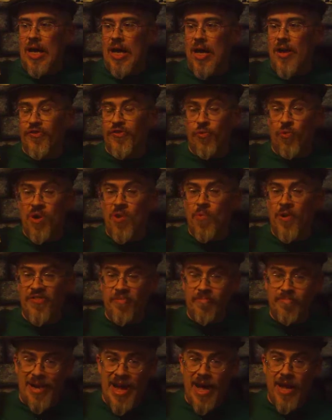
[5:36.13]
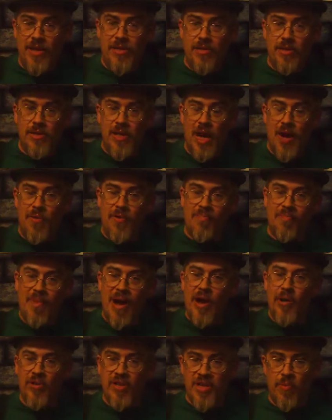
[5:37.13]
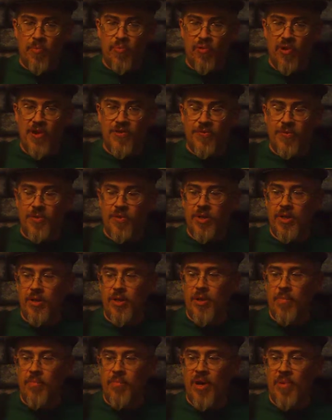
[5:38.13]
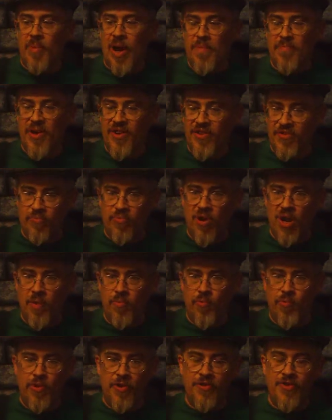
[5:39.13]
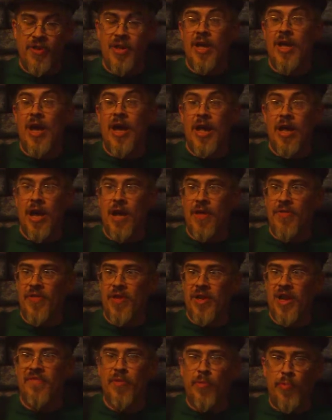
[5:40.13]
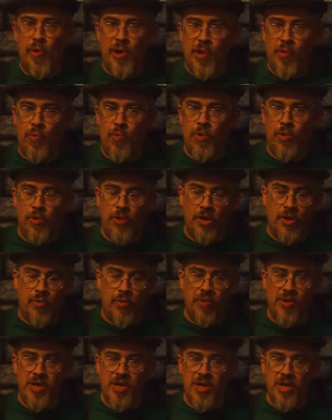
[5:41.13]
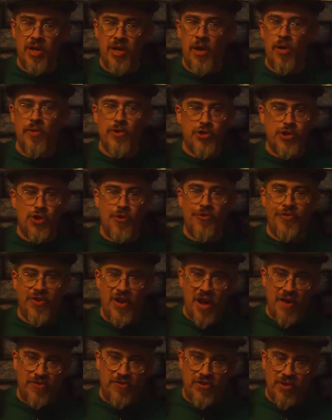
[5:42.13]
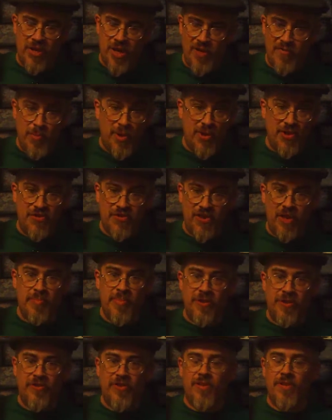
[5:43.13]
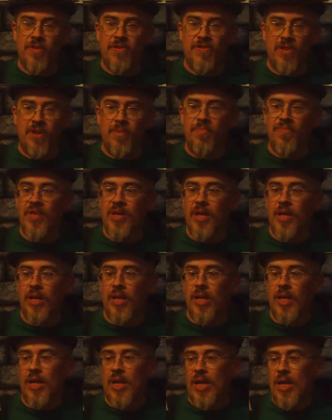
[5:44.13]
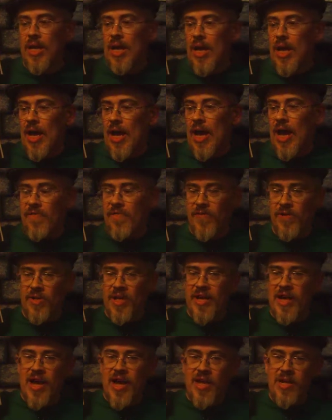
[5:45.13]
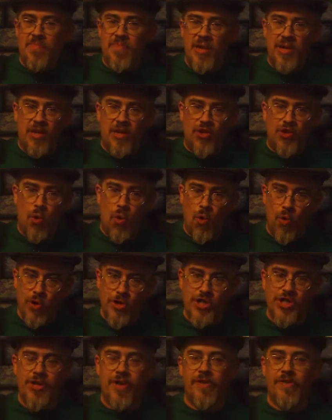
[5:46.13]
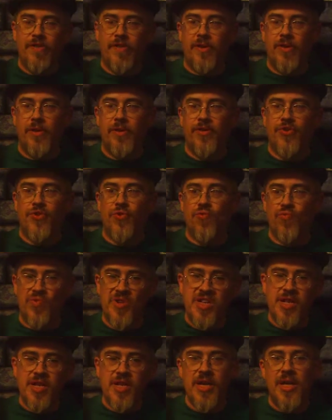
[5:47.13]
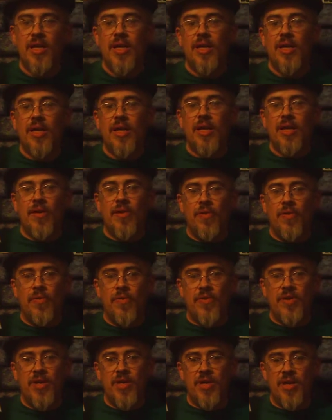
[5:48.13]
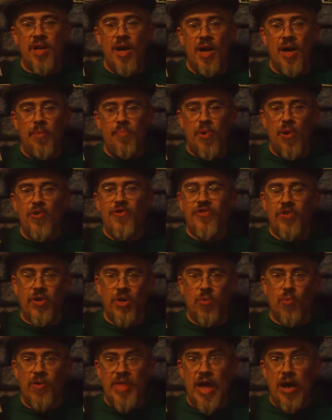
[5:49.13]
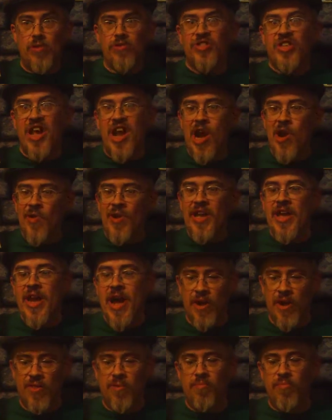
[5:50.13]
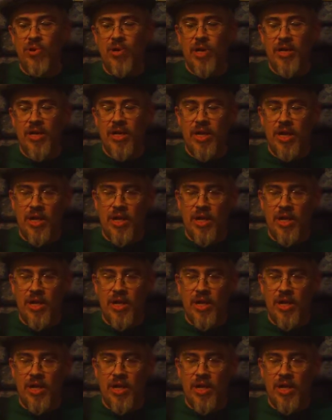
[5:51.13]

Story wasn't bad. I was mildly impressed with it. But my biggest problem was, and I think everybody will agree, all the shows that I've seen, everybody said basically the same thing. I felt like I had to be a contortionist to read the poster without tearing it out of the book,